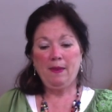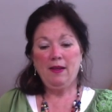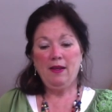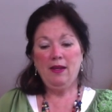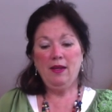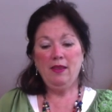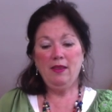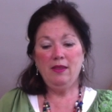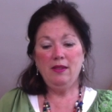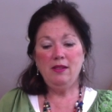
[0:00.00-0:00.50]

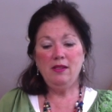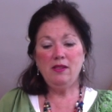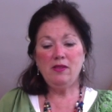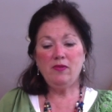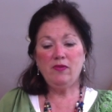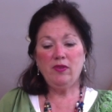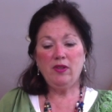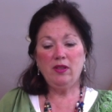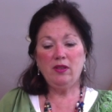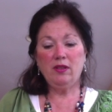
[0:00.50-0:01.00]
And these
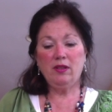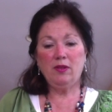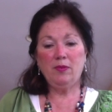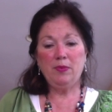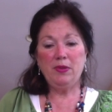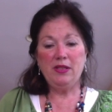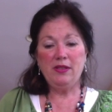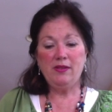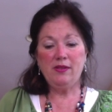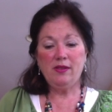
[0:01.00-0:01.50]
fun little
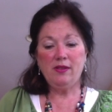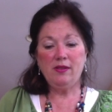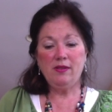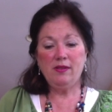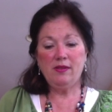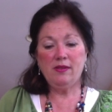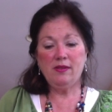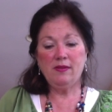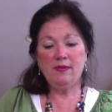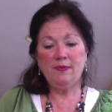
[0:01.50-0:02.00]

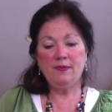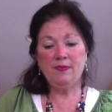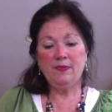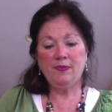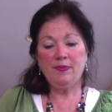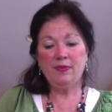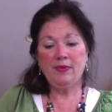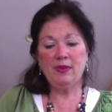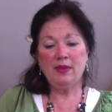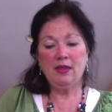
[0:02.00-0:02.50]
pieces,
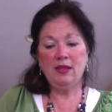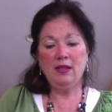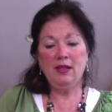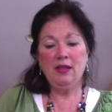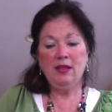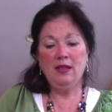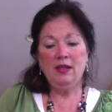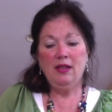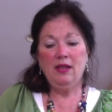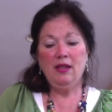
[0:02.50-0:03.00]

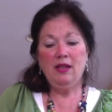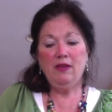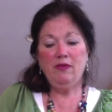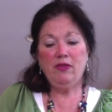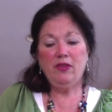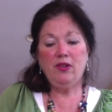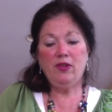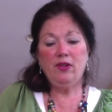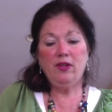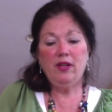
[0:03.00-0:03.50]
if
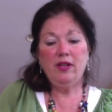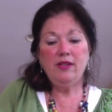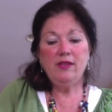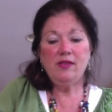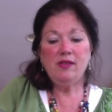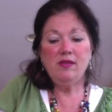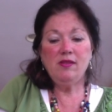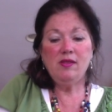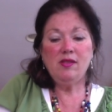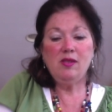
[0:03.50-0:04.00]
they're
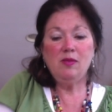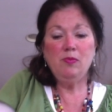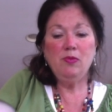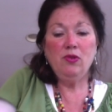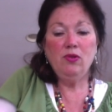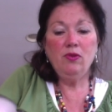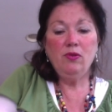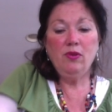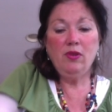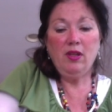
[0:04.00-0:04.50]
nice and
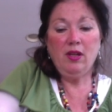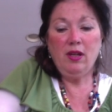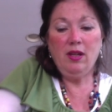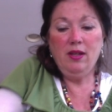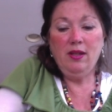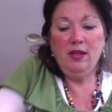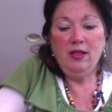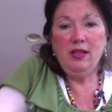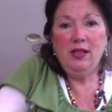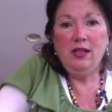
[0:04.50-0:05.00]
smooth
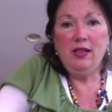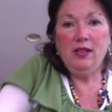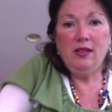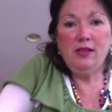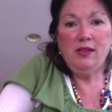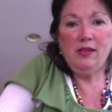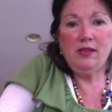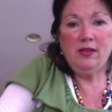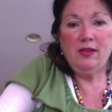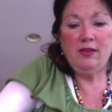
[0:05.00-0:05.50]
and
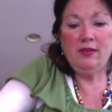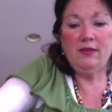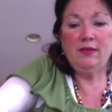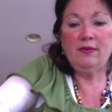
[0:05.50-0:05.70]
neat,